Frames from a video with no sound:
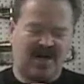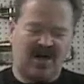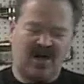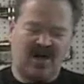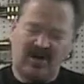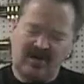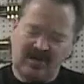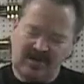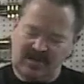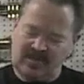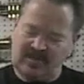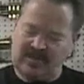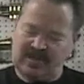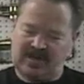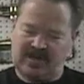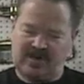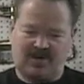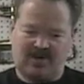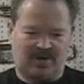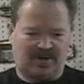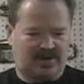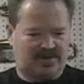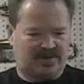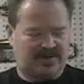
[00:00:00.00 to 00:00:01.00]
coated with
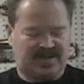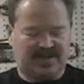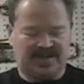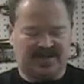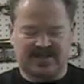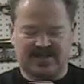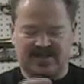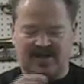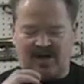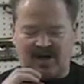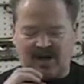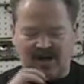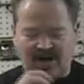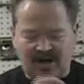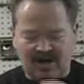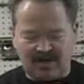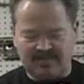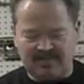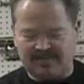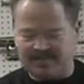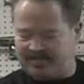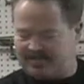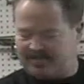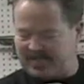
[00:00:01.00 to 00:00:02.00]
cork grease.
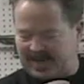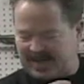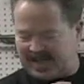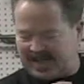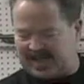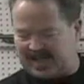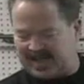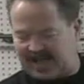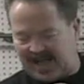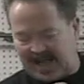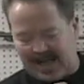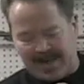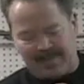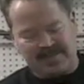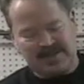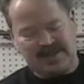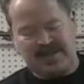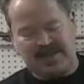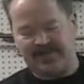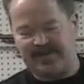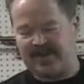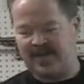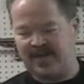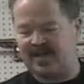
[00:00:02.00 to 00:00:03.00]
All big
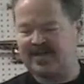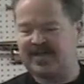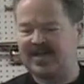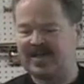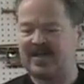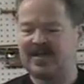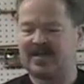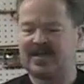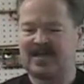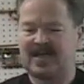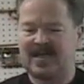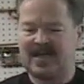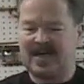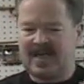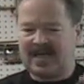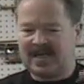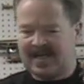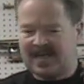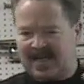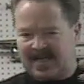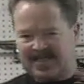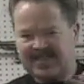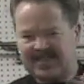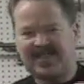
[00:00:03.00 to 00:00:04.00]
globs of it on there.
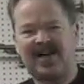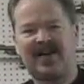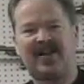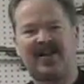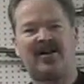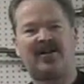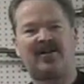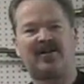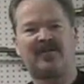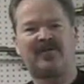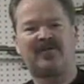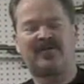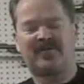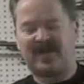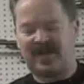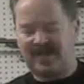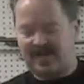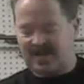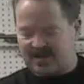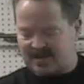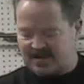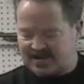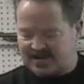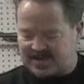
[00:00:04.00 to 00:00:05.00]
Kids get it on their
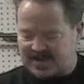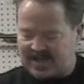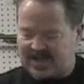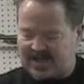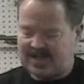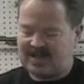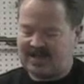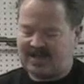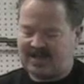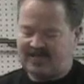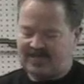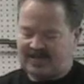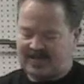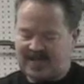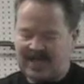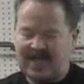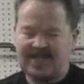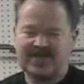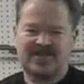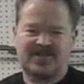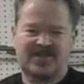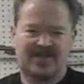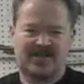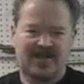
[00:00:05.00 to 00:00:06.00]
fingers, they
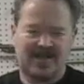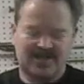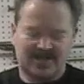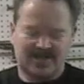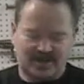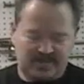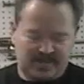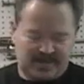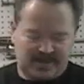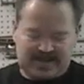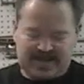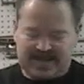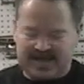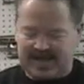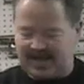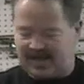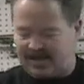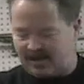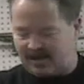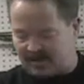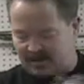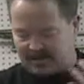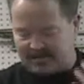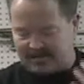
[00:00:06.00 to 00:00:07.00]
touch their instrument, they get
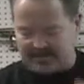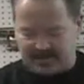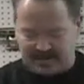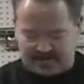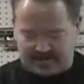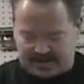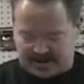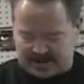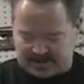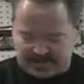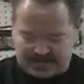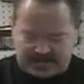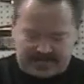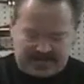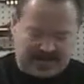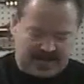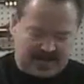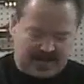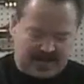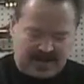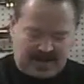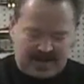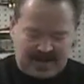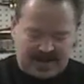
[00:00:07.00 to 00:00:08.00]
it all over their instrument.
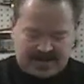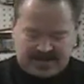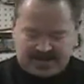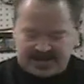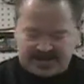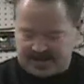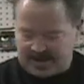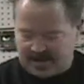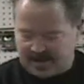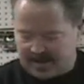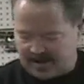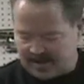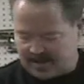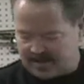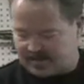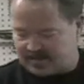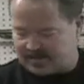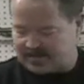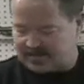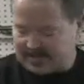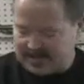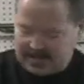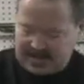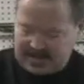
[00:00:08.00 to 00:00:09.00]

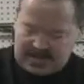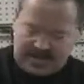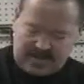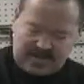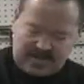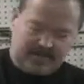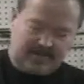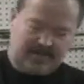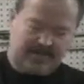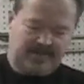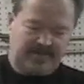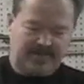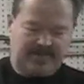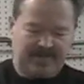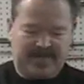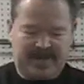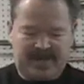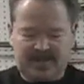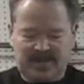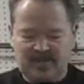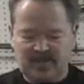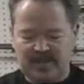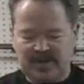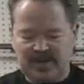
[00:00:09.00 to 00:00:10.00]
So,
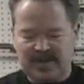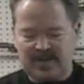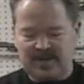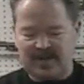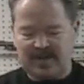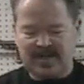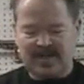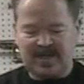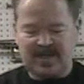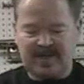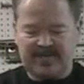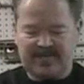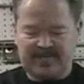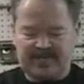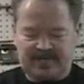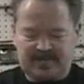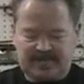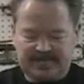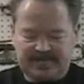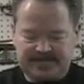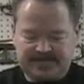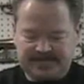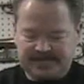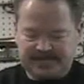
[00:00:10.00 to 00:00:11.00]
be real
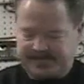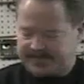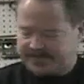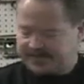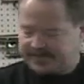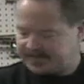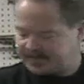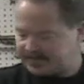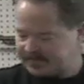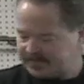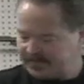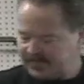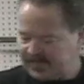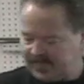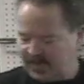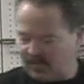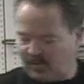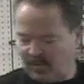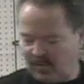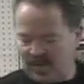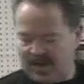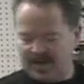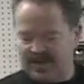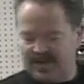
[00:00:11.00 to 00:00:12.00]
careful.
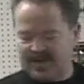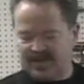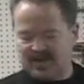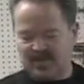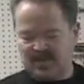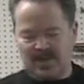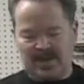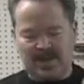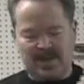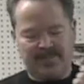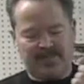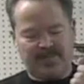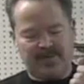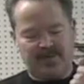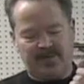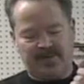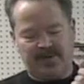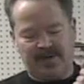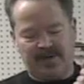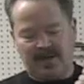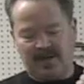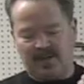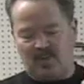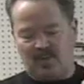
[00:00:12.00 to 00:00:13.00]
Run the swab
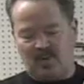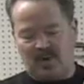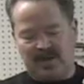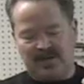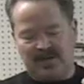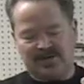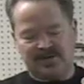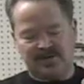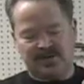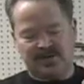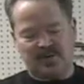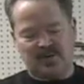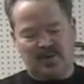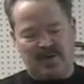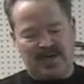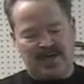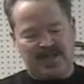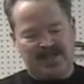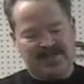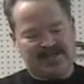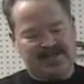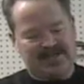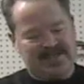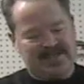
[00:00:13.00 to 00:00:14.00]
through there once or
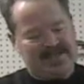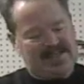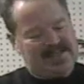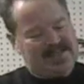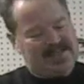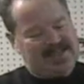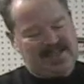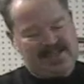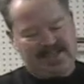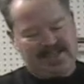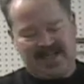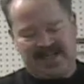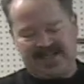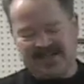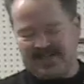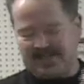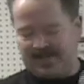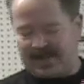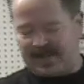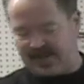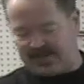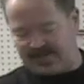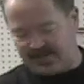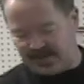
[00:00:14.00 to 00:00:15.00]
twice. It takes
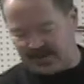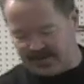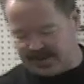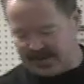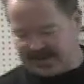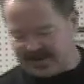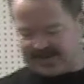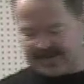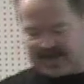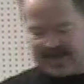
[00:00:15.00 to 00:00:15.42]
about 30